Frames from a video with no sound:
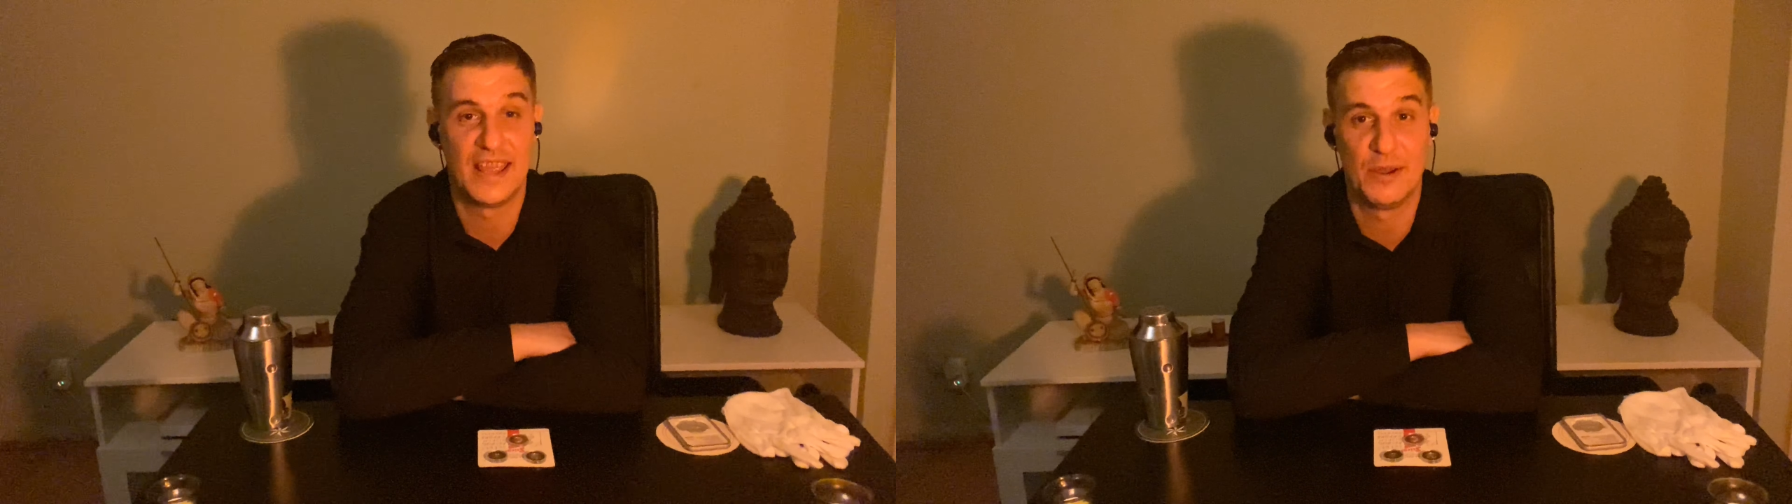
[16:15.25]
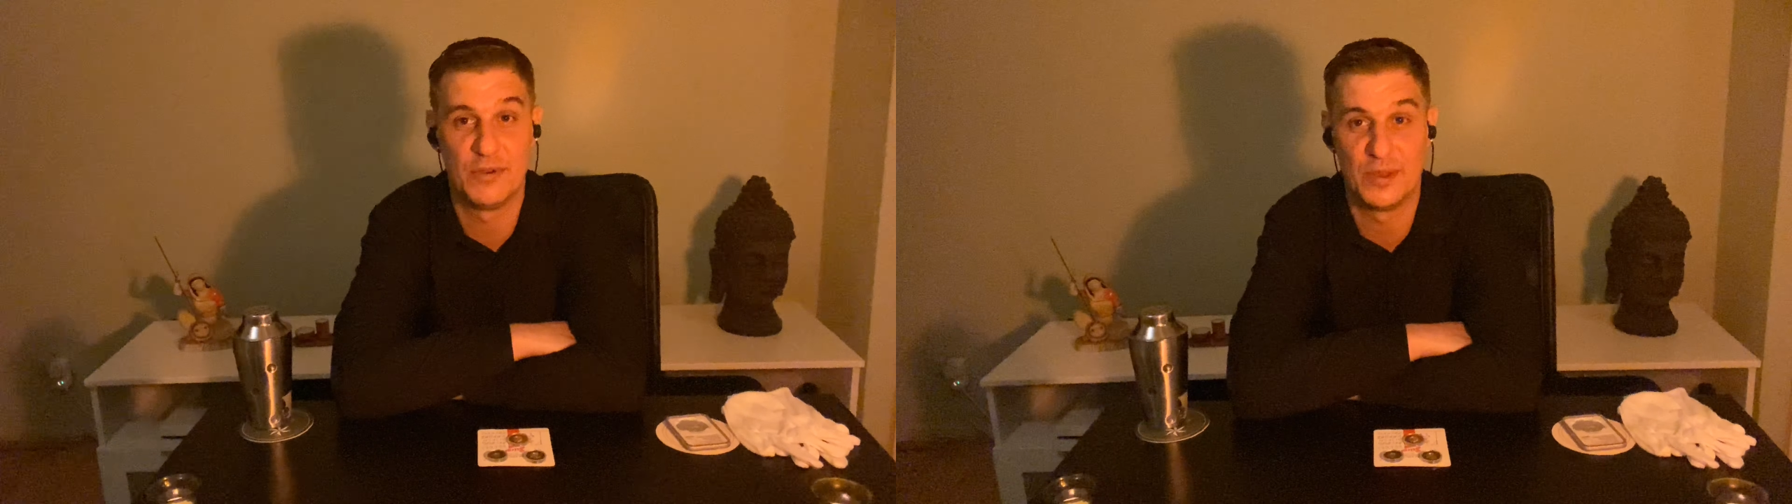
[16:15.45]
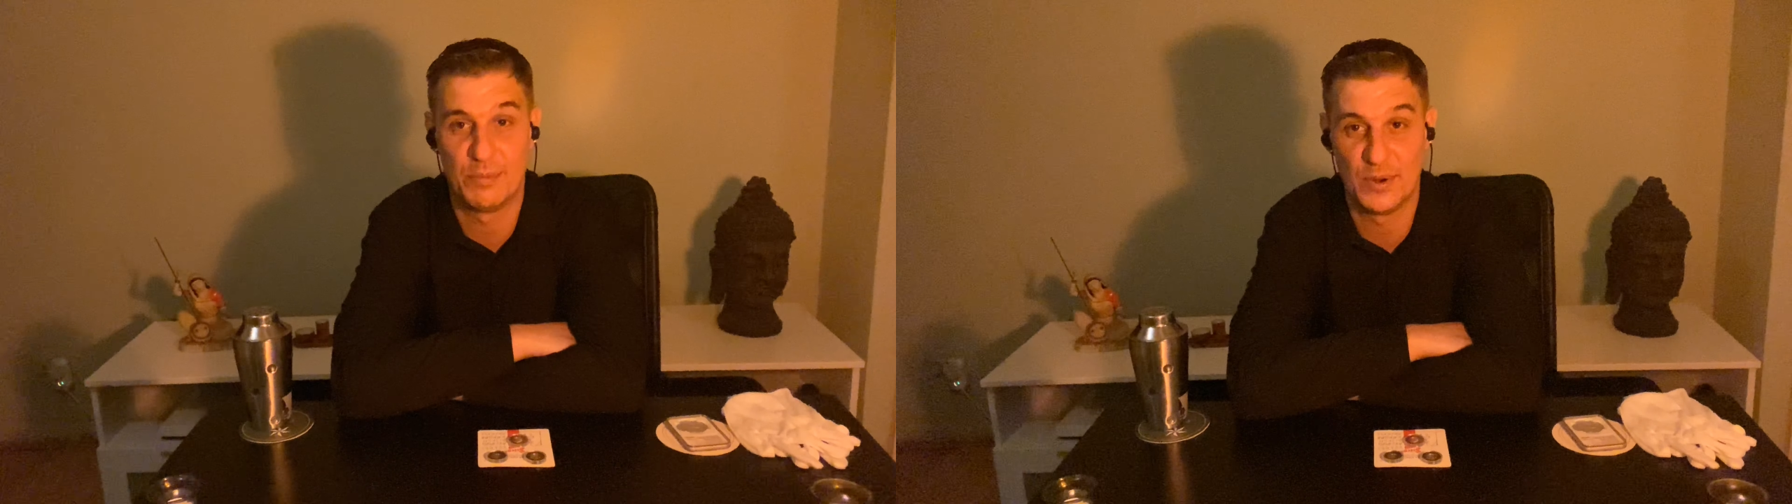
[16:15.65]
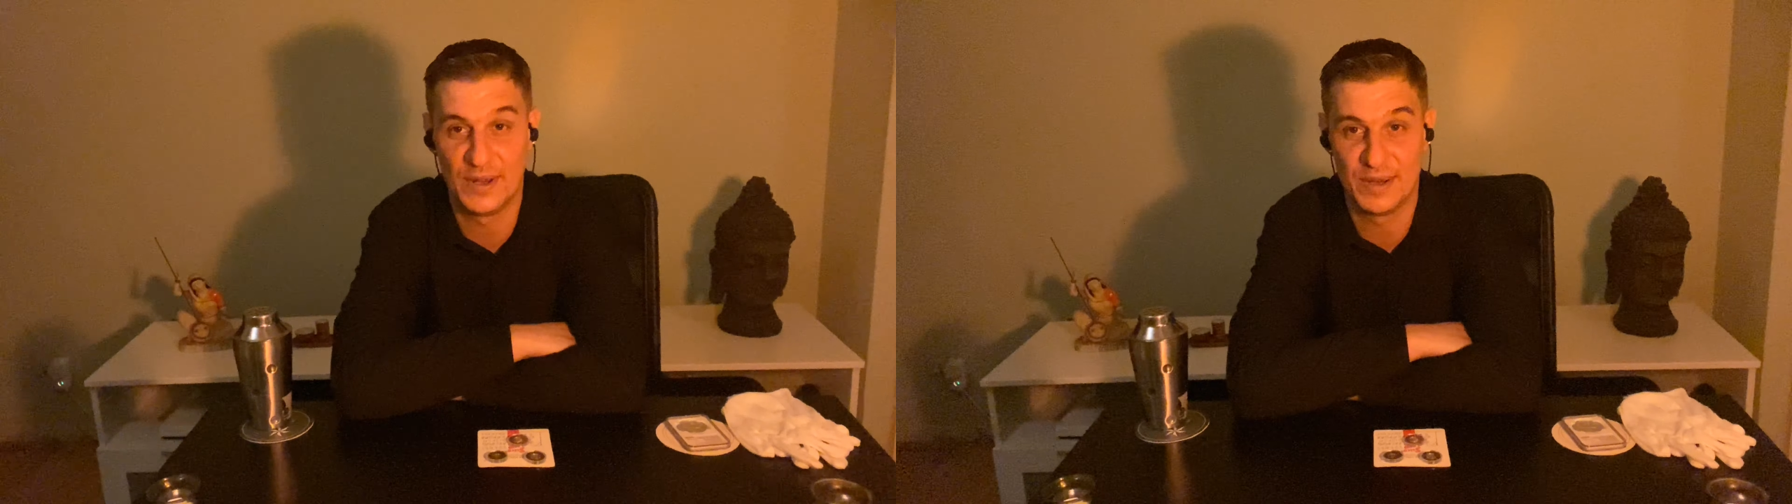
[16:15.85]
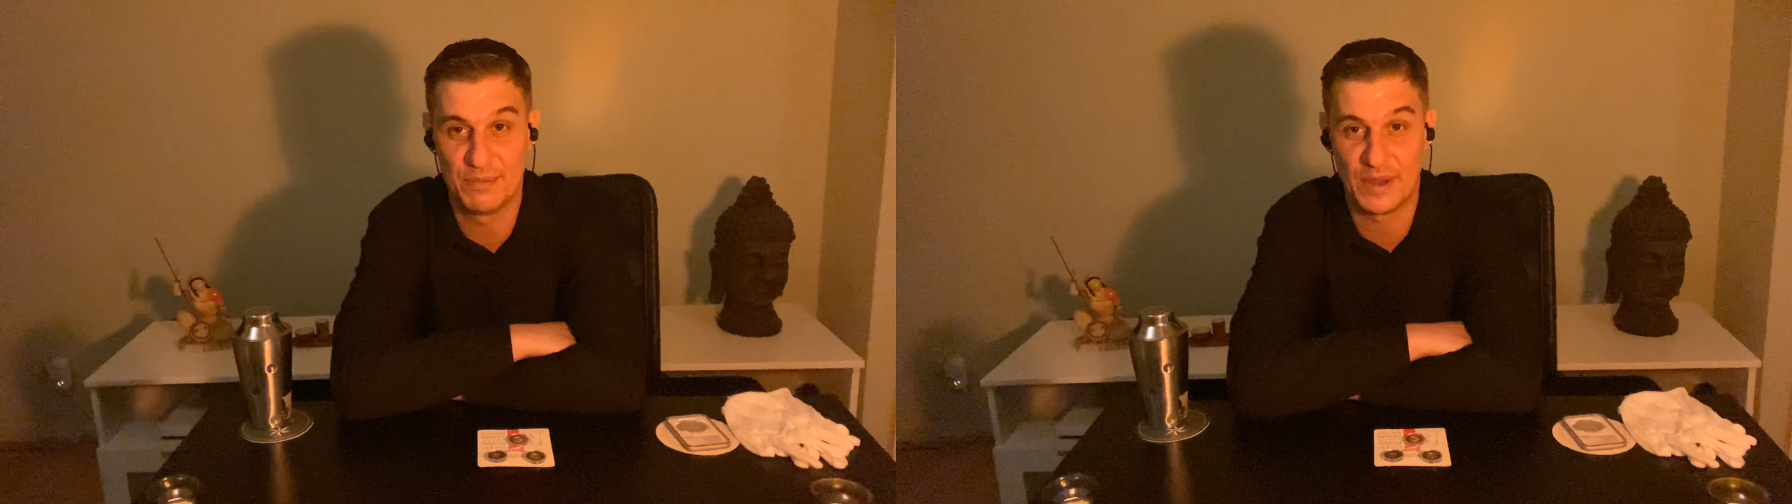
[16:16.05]
here at the
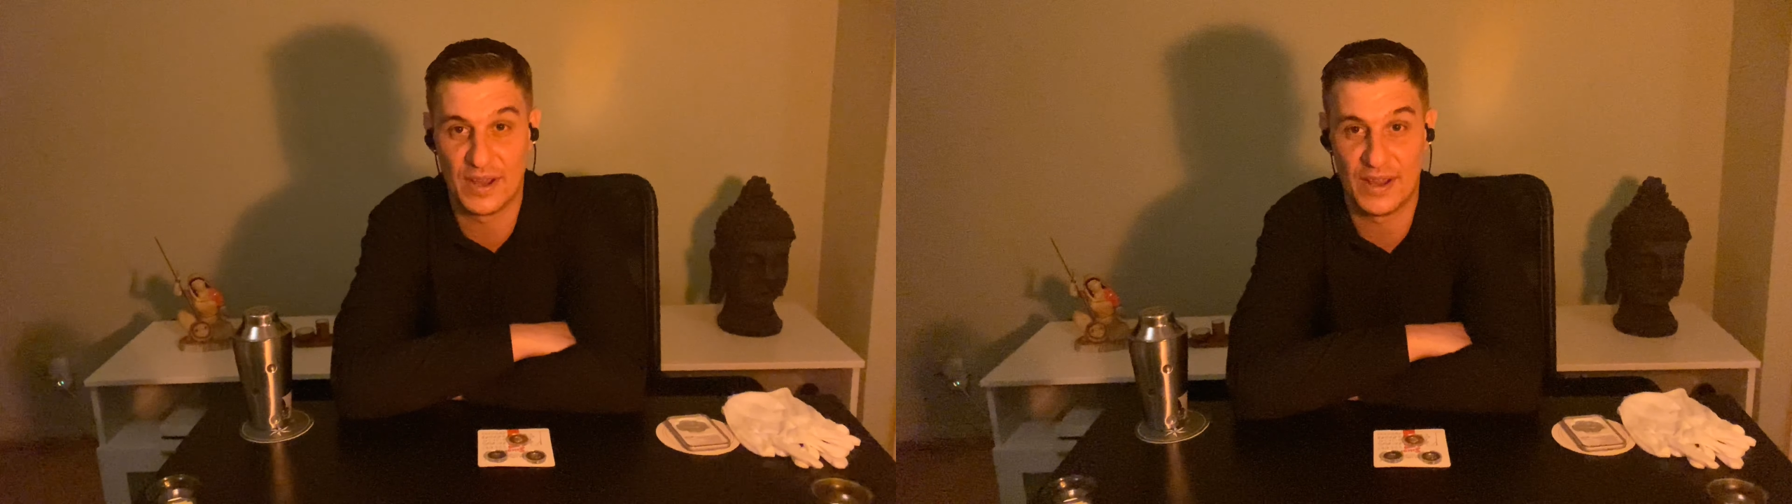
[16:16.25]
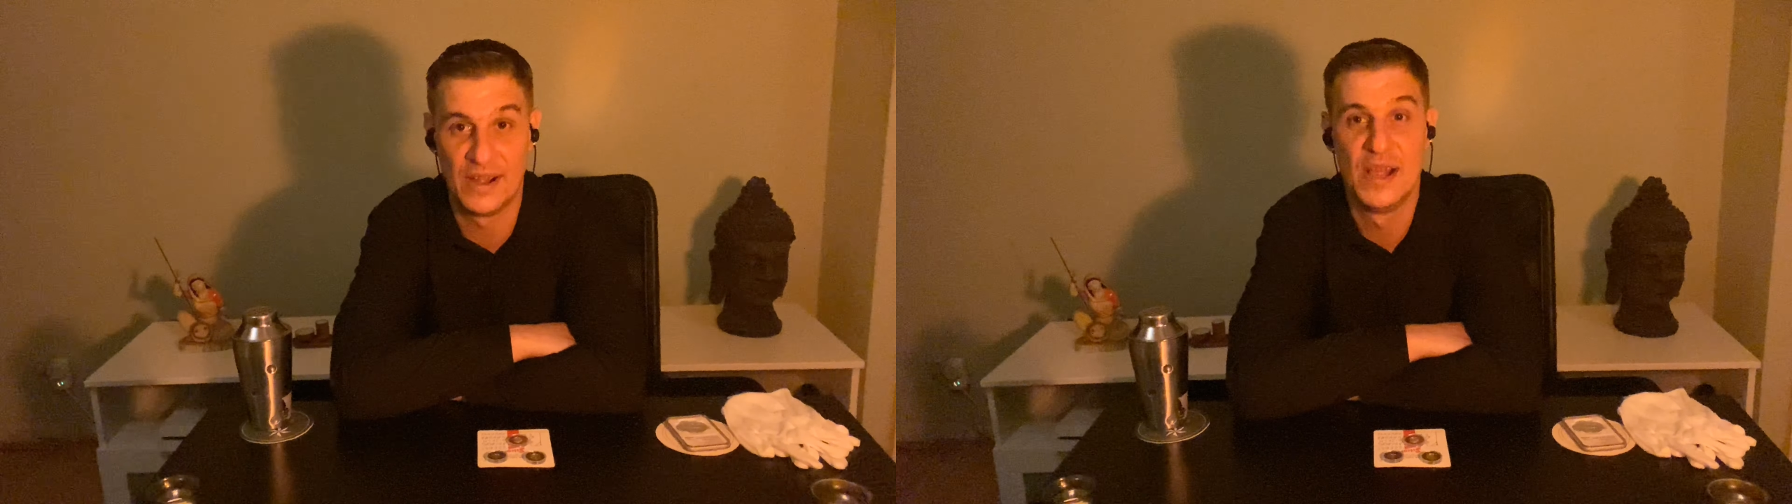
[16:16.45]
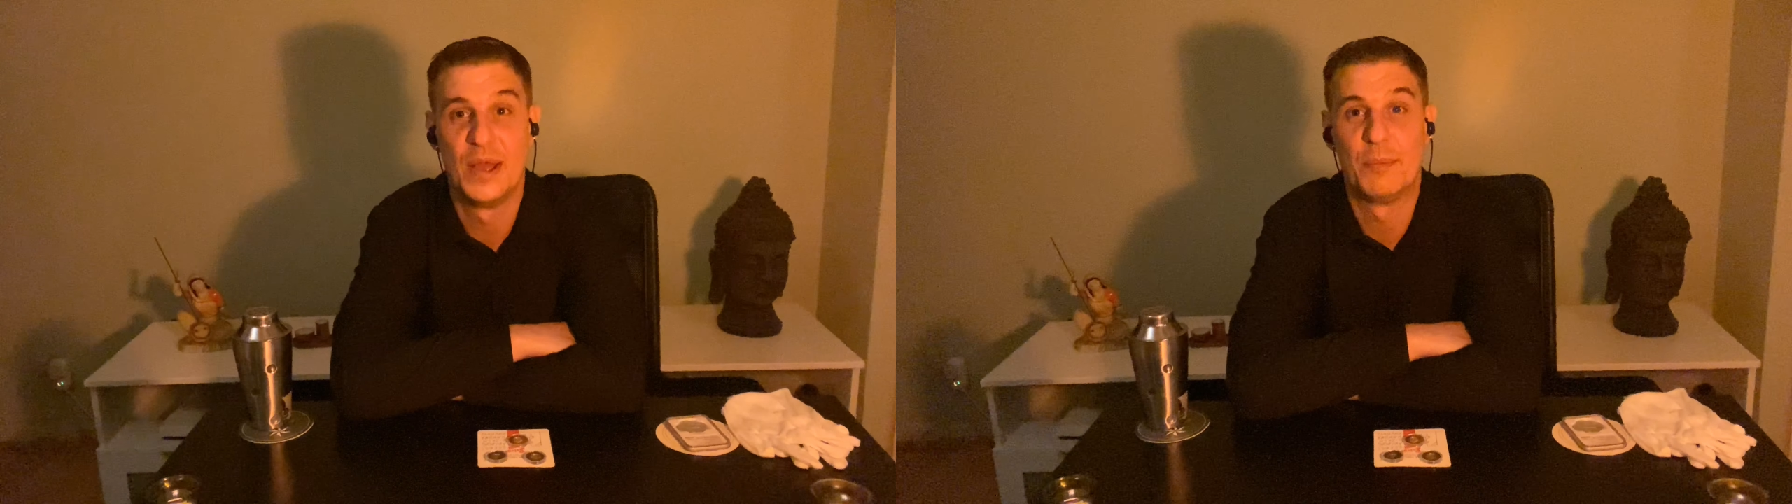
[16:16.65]
Bullion Bar.